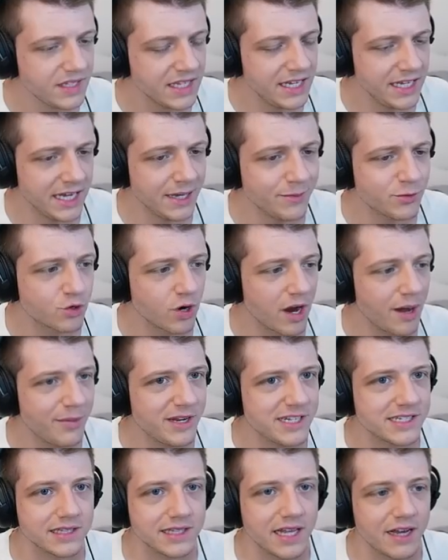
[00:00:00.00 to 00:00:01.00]
he keeps grabbing
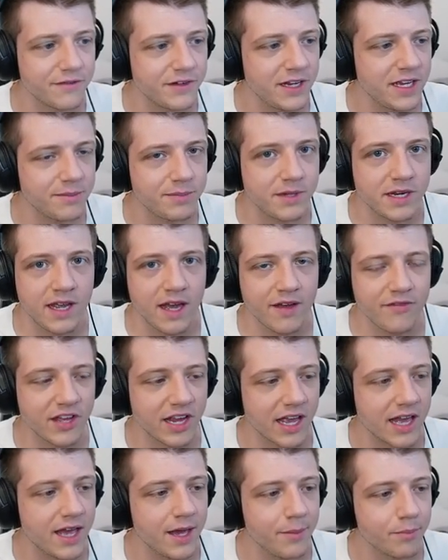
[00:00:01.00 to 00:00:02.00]
his left hip did he have like a
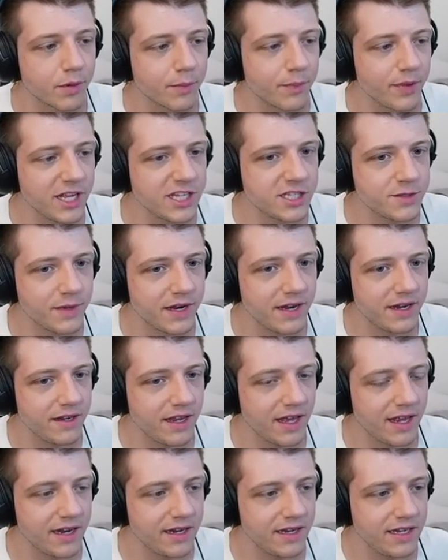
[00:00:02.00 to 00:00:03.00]
hip replacement and,
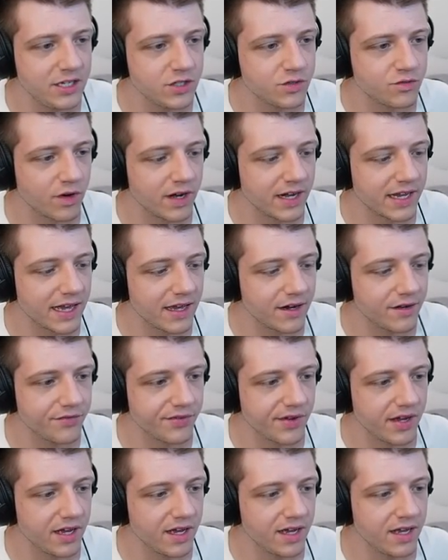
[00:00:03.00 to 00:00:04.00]
and he's running out of
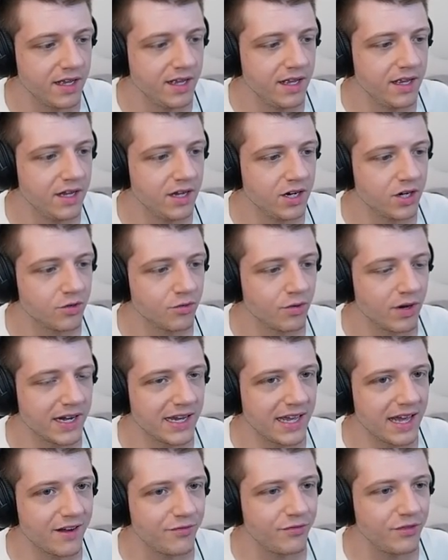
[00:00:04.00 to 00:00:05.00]
uh running
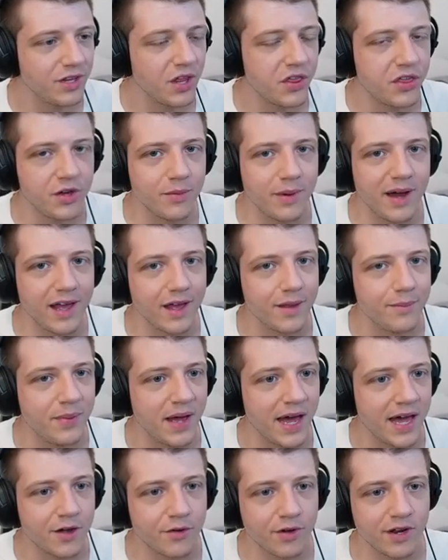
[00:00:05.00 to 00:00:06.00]
out of lithium ion
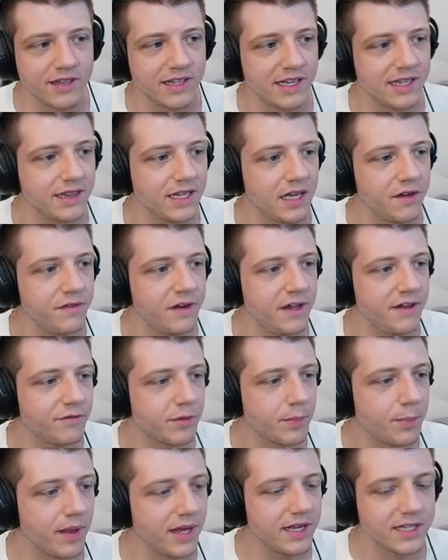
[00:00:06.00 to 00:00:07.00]
battery on that left hip
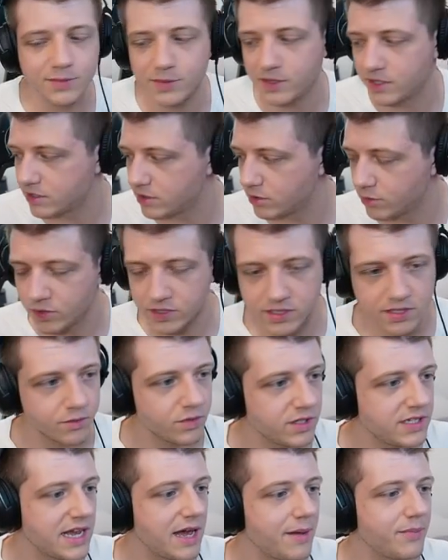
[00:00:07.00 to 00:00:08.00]
replacement or what's
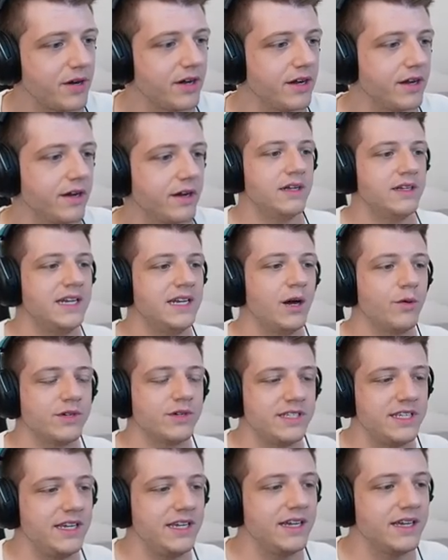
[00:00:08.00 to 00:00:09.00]
what's happening here now we're
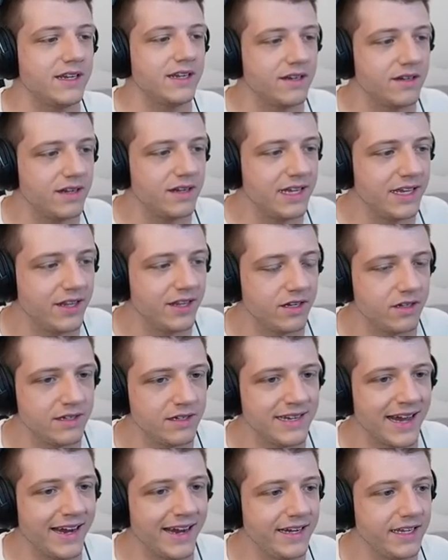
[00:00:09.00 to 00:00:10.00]
seeing in in
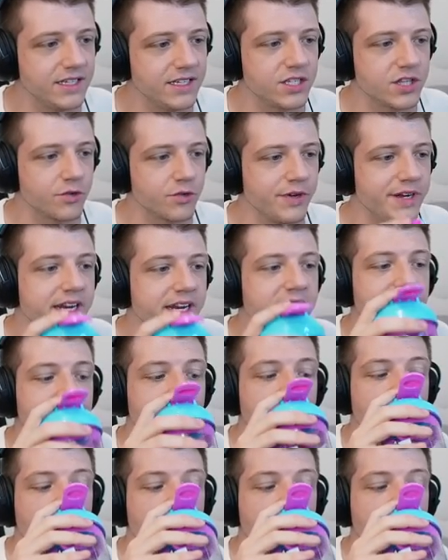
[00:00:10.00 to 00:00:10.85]
90s 3d